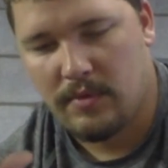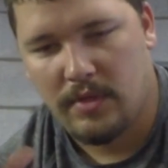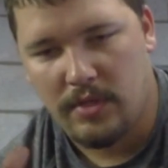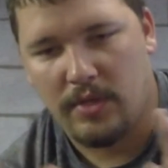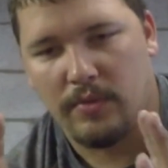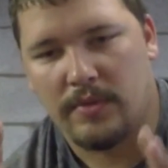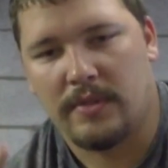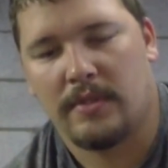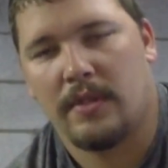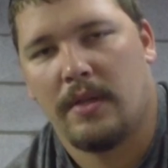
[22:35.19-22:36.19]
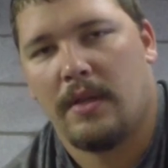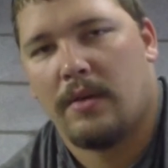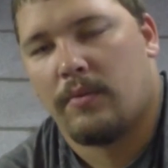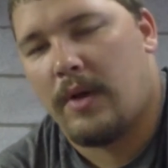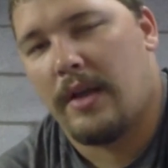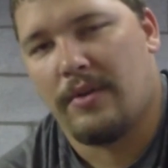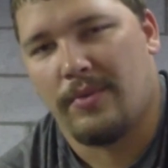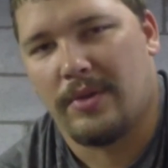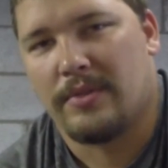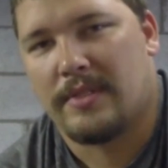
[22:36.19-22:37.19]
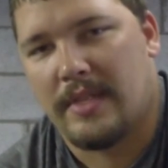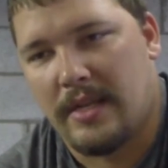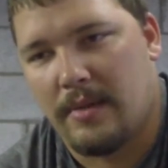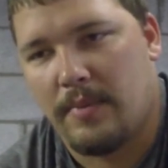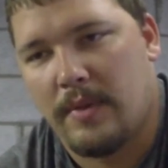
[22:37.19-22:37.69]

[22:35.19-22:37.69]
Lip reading: use rod and reel setup.